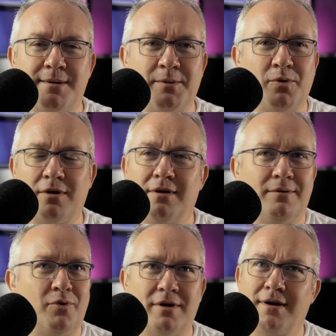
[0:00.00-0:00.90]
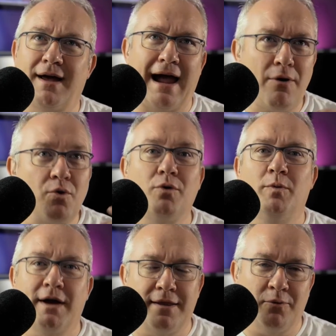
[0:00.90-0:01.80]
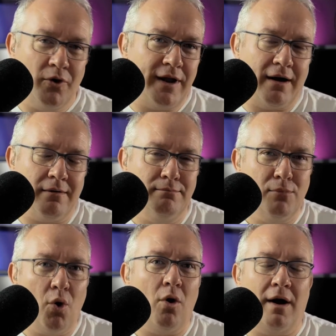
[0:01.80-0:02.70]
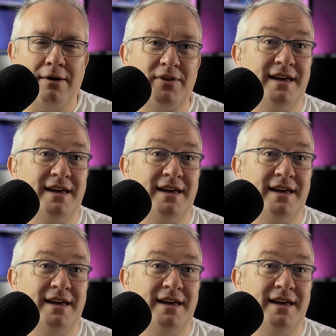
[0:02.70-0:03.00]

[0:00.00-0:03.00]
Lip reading: So, I mean, how can we get the word out more?